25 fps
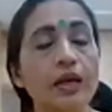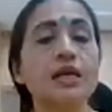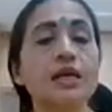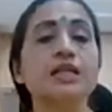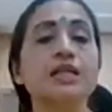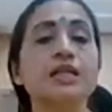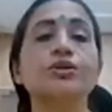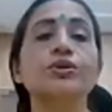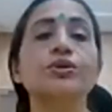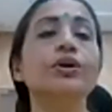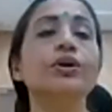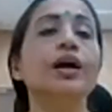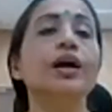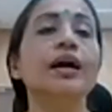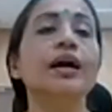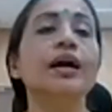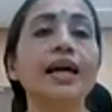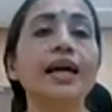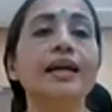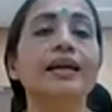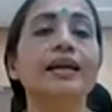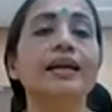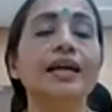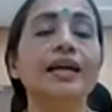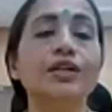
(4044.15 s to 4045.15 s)
So
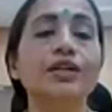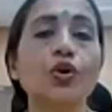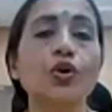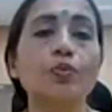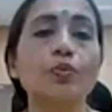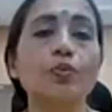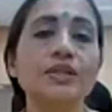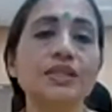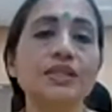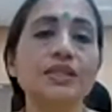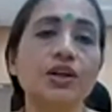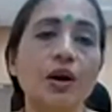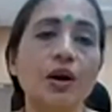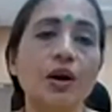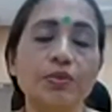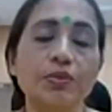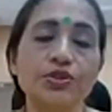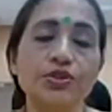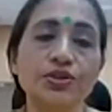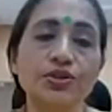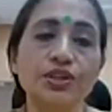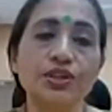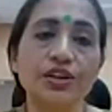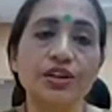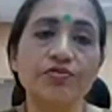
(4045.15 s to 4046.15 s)
again, it opens an
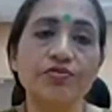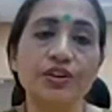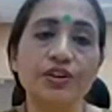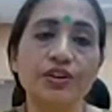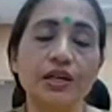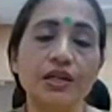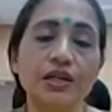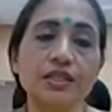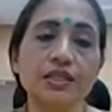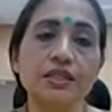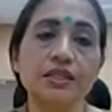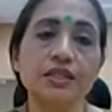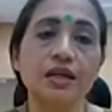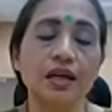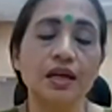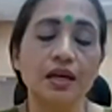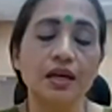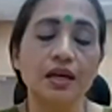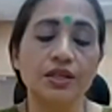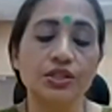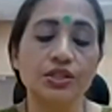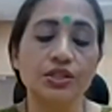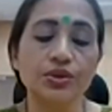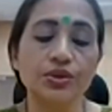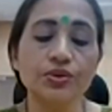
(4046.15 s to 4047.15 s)
opportunity for us
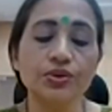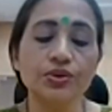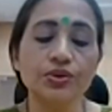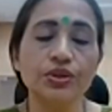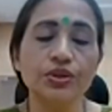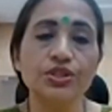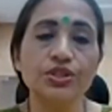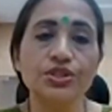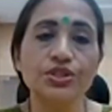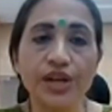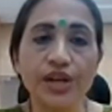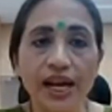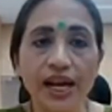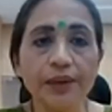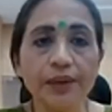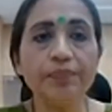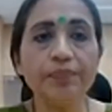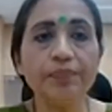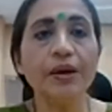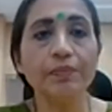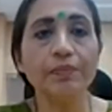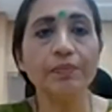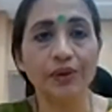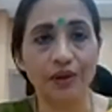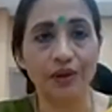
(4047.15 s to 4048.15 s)
to train
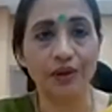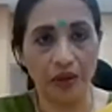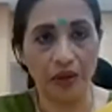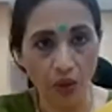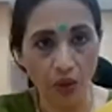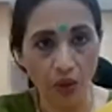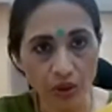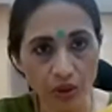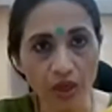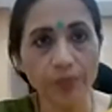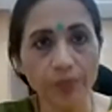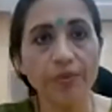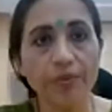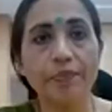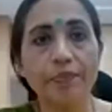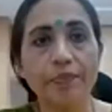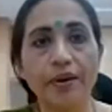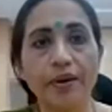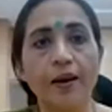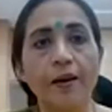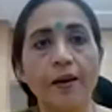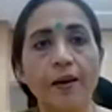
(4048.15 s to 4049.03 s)
people, local people,